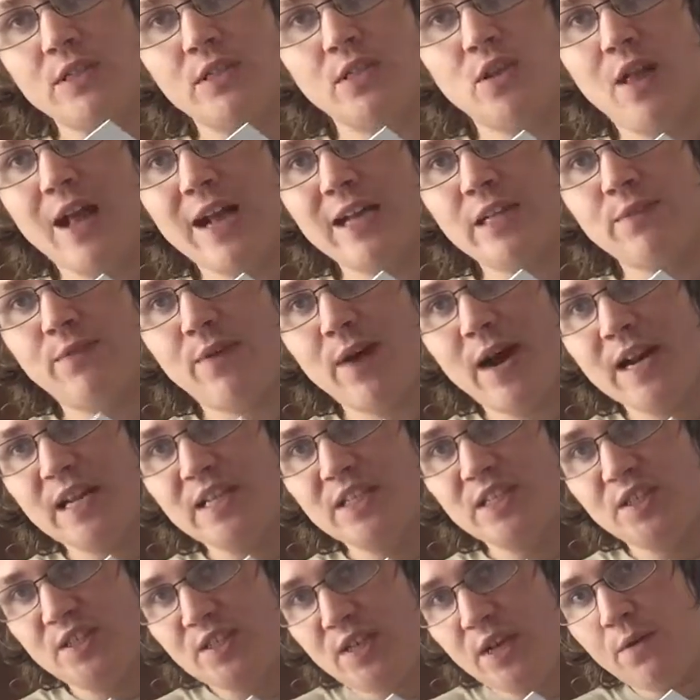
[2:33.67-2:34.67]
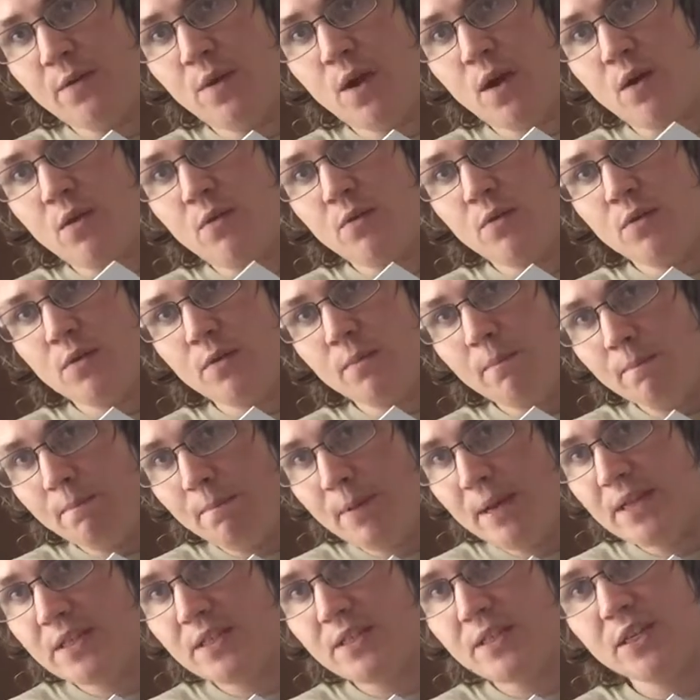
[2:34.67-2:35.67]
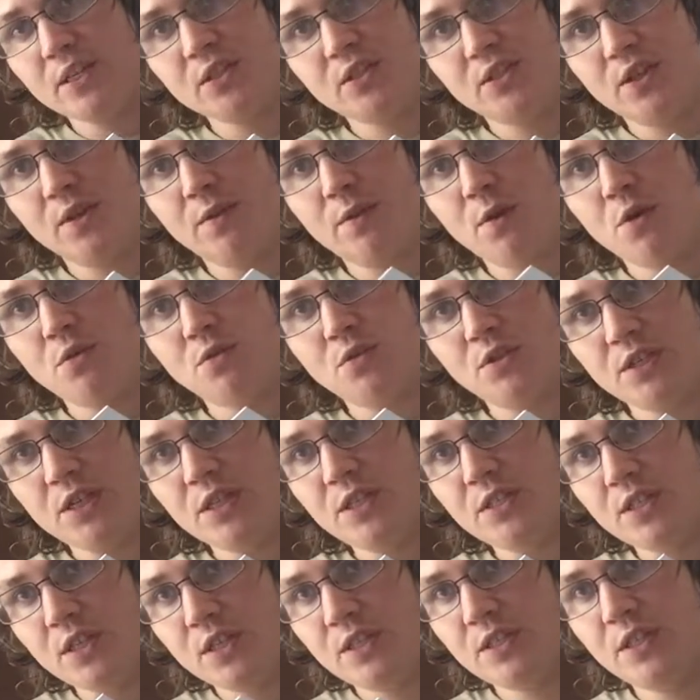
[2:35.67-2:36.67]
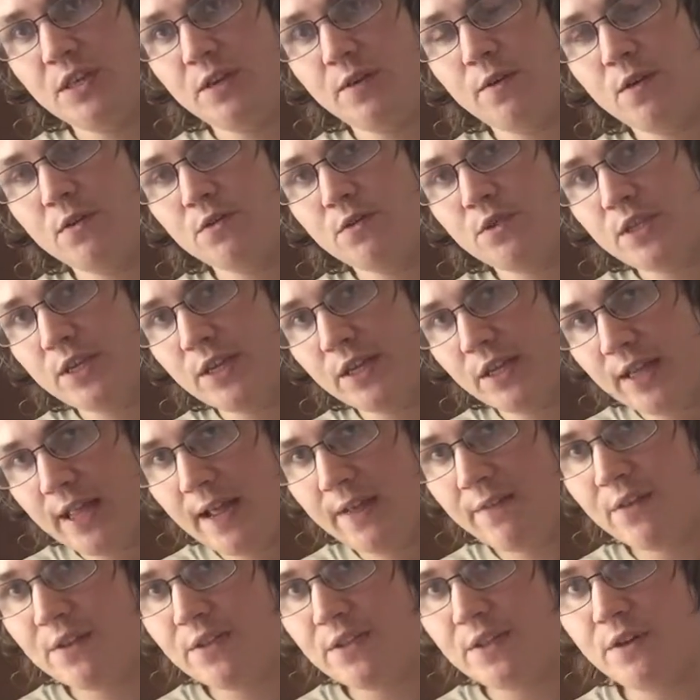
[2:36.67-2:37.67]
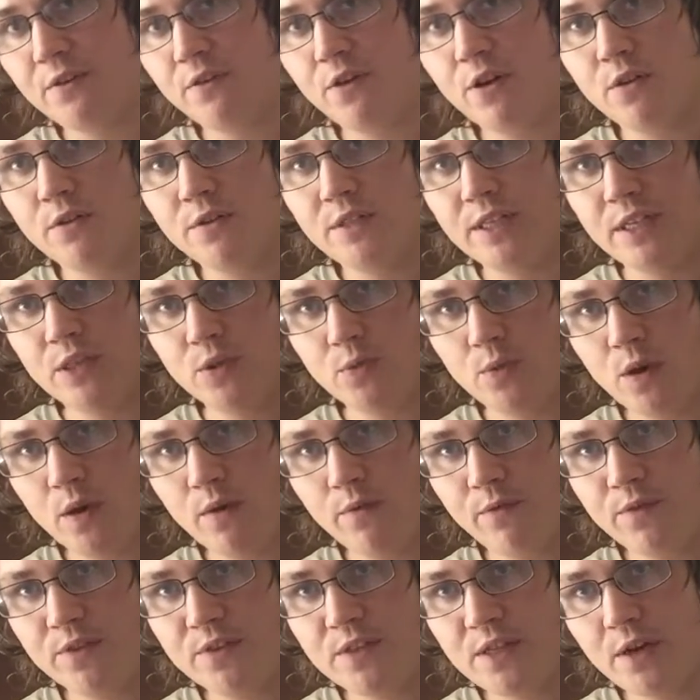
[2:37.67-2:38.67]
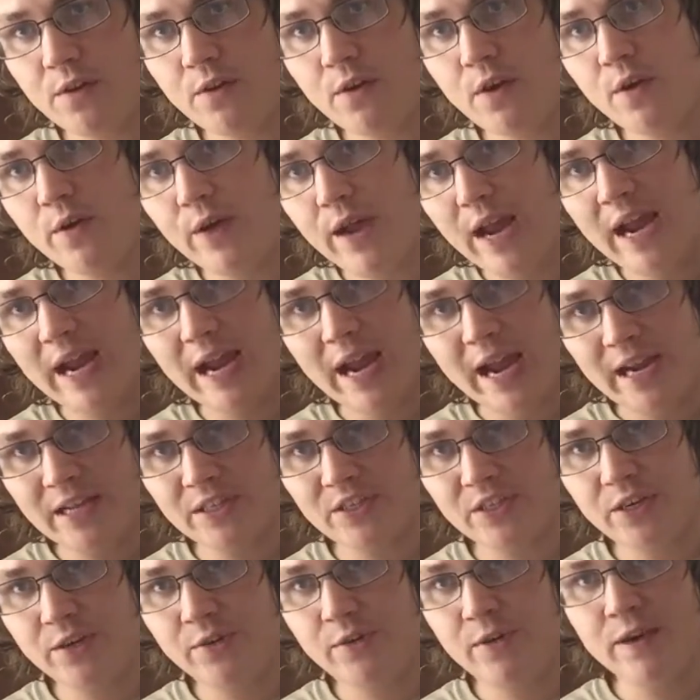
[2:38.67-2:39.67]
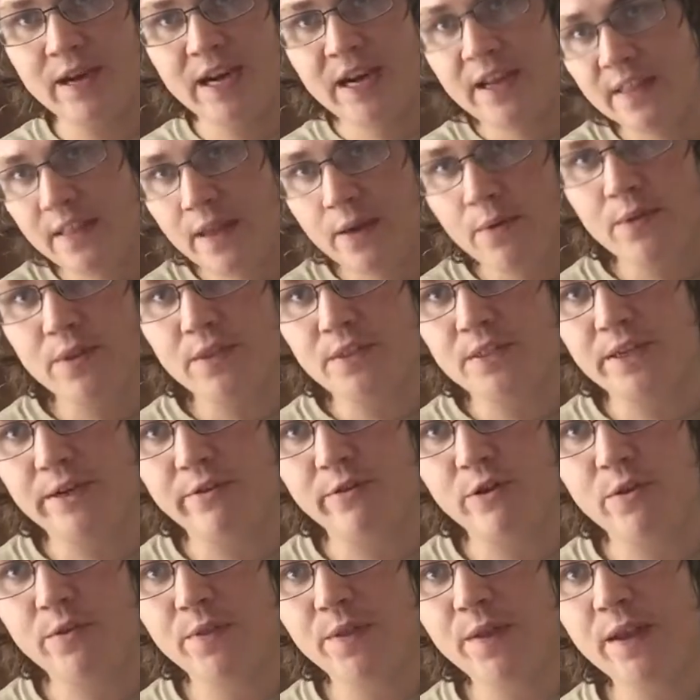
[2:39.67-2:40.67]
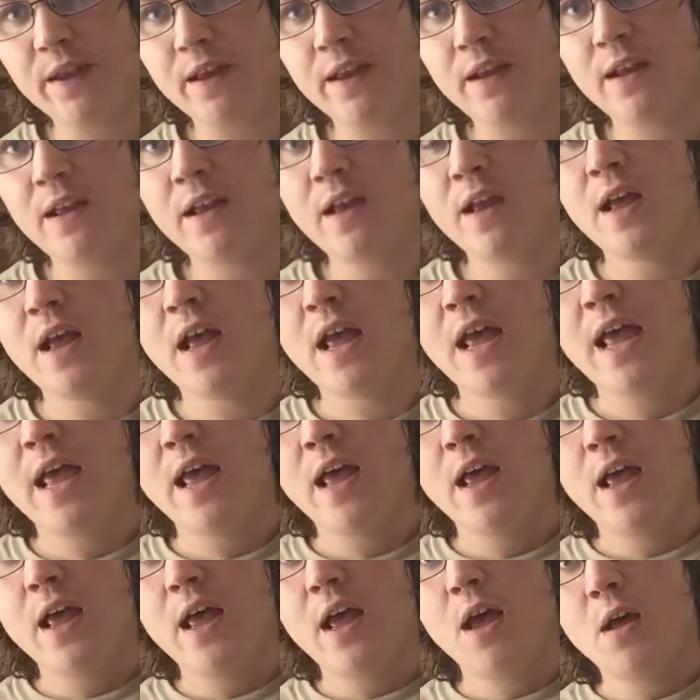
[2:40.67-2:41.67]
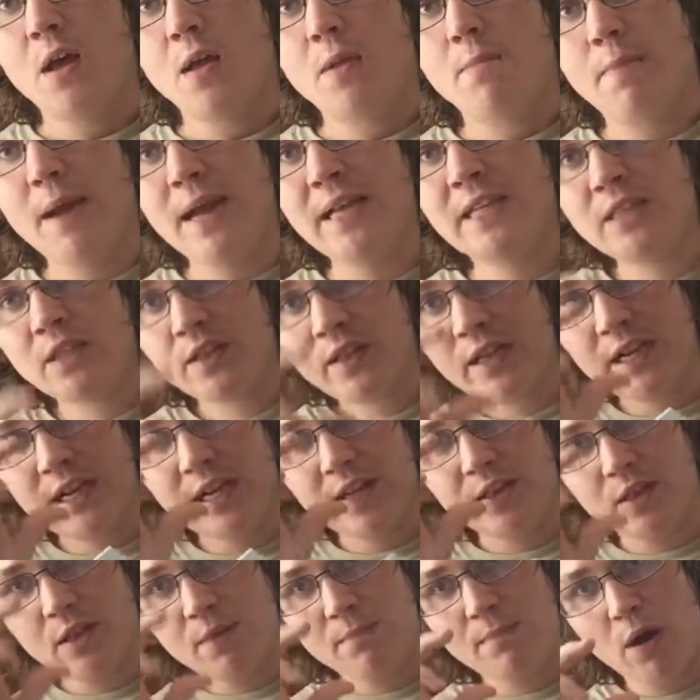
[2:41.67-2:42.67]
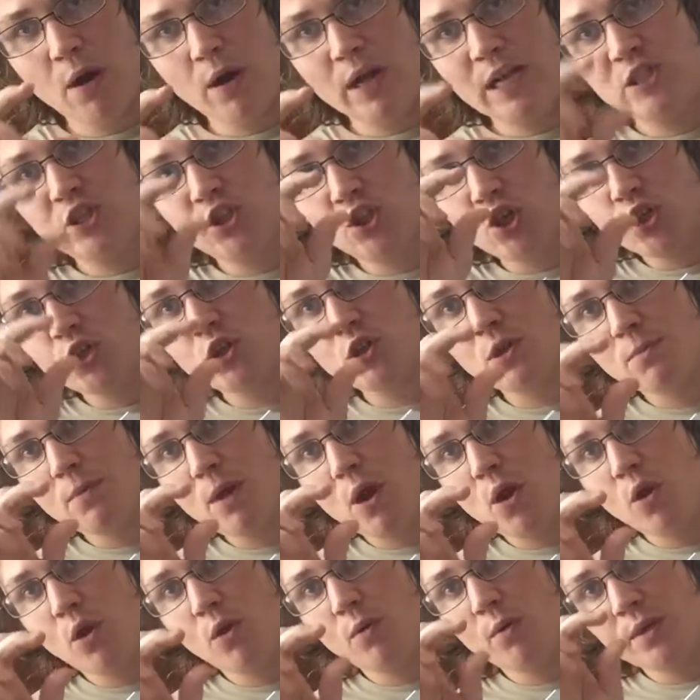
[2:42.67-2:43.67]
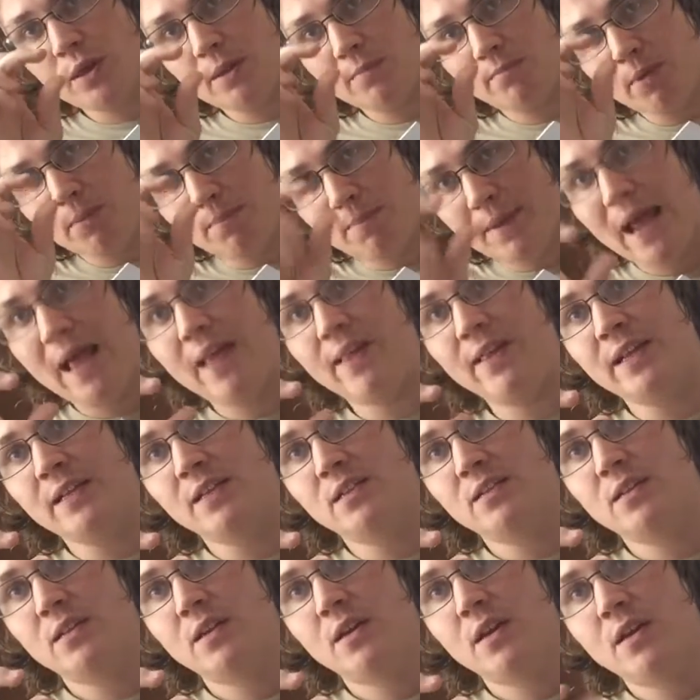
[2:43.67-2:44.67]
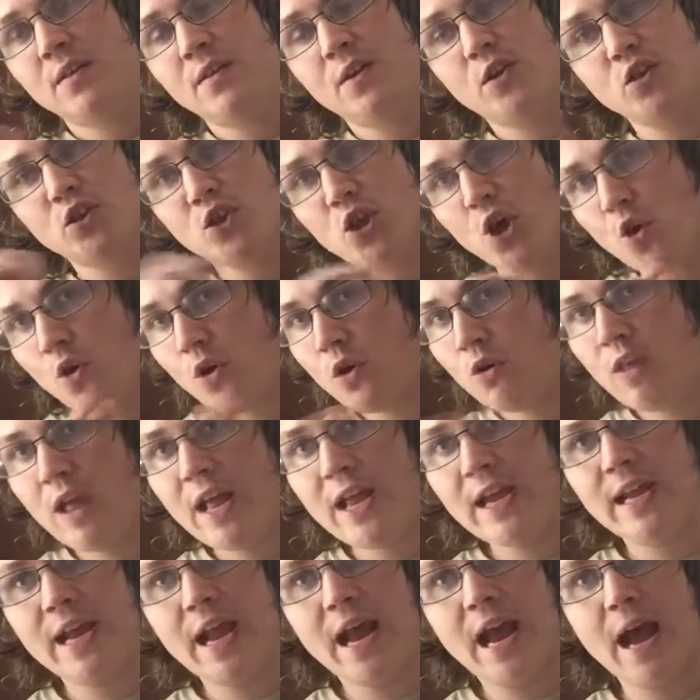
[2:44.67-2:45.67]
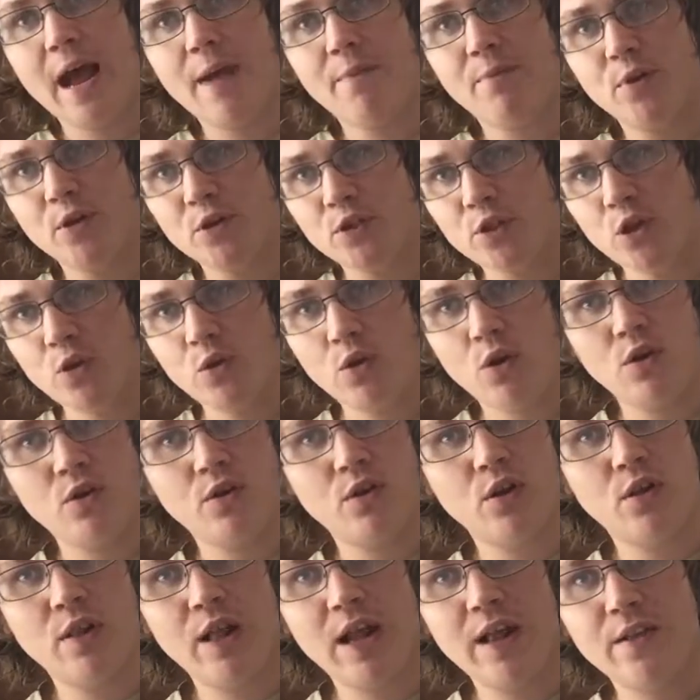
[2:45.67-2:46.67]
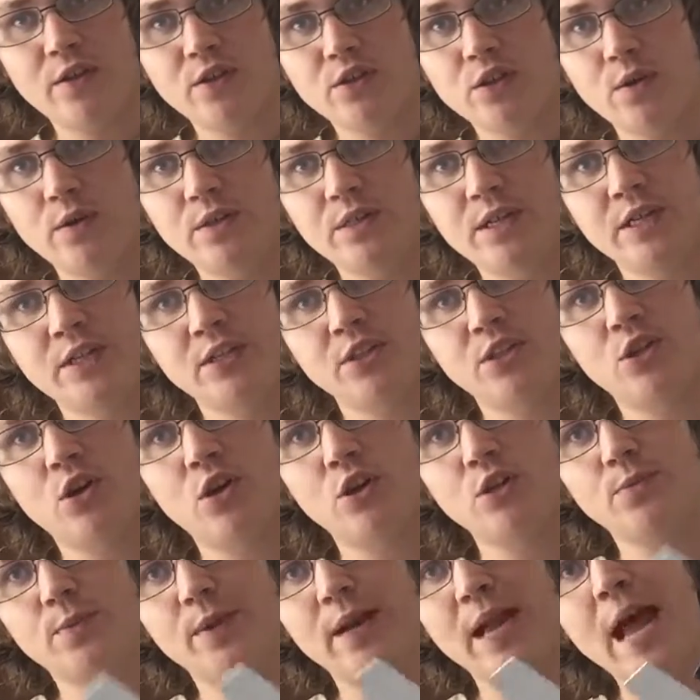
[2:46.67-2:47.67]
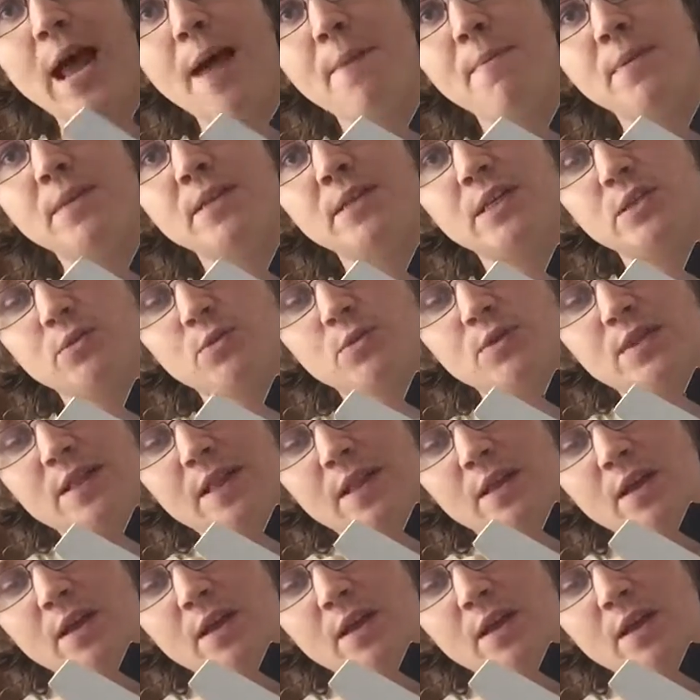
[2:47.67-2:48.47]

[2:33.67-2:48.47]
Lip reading: that's classified as 0, B60, C60, C11, 0, D12, 0, A8, 0, anything with a 0 at the end, basically it's just the motor with the propellant. There's no clay cap, there's no good delay, there's no ejection charge. What happens is,